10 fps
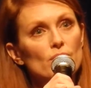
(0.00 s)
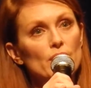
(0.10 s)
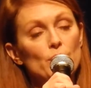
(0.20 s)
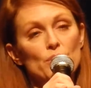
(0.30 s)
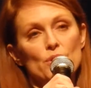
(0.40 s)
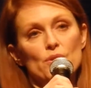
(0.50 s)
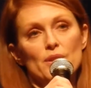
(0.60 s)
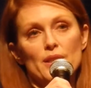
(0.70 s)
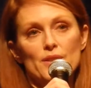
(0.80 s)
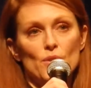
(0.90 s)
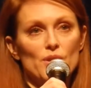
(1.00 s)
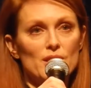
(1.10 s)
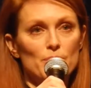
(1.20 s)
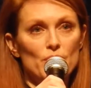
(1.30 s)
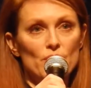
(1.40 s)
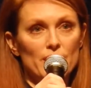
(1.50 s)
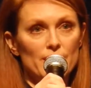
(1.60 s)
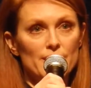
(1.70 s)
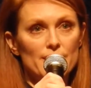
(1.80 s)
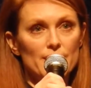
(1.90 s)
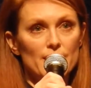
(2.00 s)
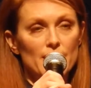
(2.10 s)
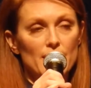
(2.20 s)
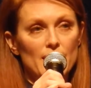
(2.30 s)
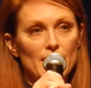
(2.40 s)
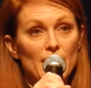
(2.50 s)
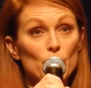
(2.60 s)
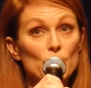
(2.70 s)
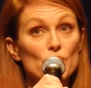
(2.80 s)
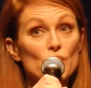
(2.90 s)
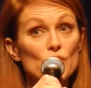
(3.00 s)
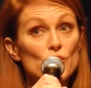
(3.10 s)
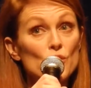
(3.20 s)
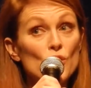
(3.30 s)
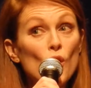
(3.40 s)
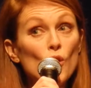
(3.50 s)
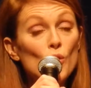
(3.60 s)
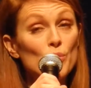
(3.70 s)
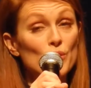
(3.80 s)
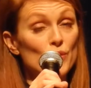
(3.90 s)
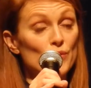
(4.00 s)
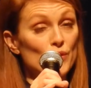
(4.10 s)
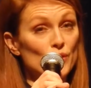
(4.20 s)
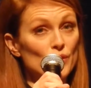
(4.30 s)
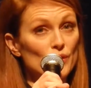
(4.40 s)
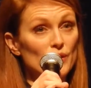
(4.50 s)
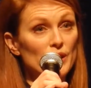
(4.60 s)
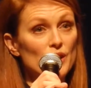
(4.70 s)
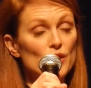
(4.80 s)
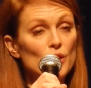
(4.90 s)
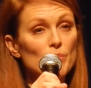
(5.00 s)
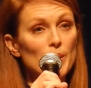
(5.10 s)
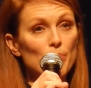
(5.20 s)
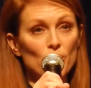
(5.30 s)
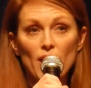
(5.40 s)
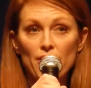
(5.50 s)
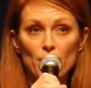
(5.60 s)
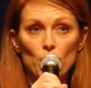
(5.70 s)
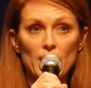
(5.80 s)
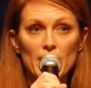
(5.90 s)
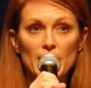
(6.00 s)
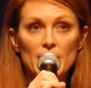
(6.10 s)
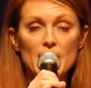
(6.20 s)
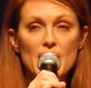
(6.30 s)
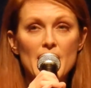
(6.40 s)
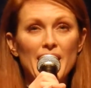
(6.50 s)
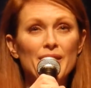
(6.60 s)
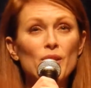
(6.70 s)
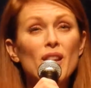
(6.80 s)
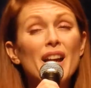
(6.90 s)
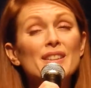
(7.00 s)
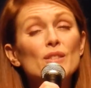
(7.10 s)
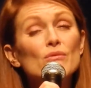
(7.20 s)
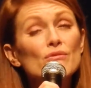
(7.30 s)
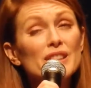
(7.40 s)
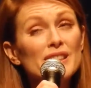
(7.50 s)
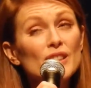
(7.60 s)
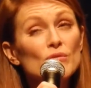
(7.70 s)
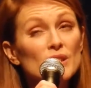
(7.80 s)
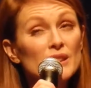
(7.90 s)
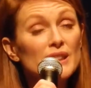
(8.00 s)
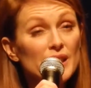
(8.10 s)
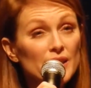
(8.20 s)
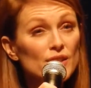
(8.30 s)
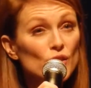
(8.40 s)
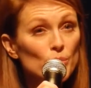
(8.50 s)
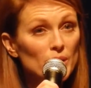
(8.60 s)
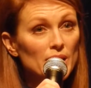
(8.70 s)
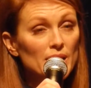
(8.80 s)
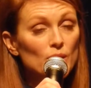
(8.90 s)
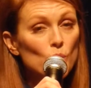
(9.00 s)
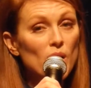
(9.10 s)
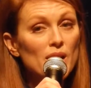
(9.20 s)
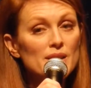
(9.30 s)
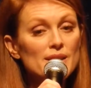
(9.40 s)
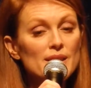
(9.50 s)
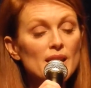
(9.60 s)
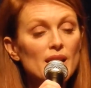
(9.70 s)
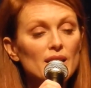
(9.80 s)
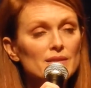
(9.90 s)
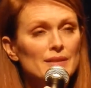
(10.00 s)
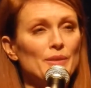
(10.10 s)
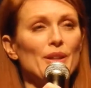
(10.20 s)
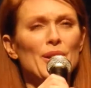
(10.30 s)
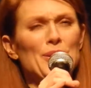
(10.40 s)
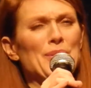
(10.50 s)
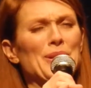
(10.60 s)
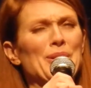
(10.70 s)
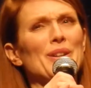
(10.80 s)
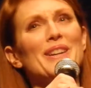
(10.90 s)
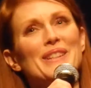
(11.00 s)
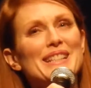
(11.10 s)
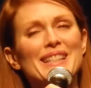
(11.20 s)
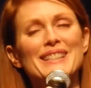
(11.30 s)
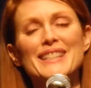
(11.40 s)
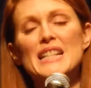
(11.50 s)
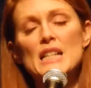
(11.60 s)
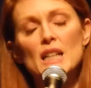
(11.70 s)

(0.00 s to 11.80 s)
he was using his own experience. And it was so beautiful, and it took my breath away. And the line that really, really killed me was, I don't want to cry when I say this,